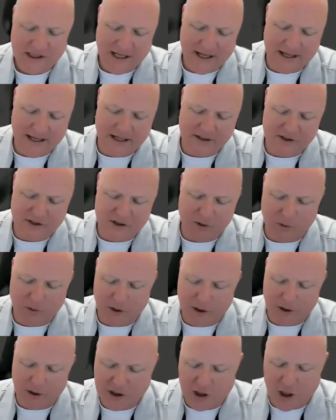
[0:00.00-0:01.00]
And so we're
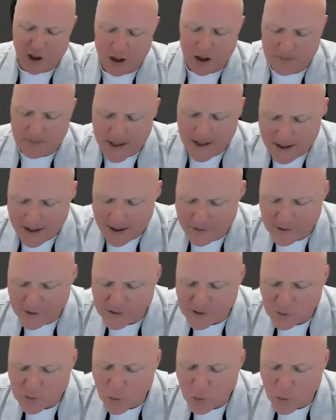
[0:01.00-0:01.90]
going to talk about how those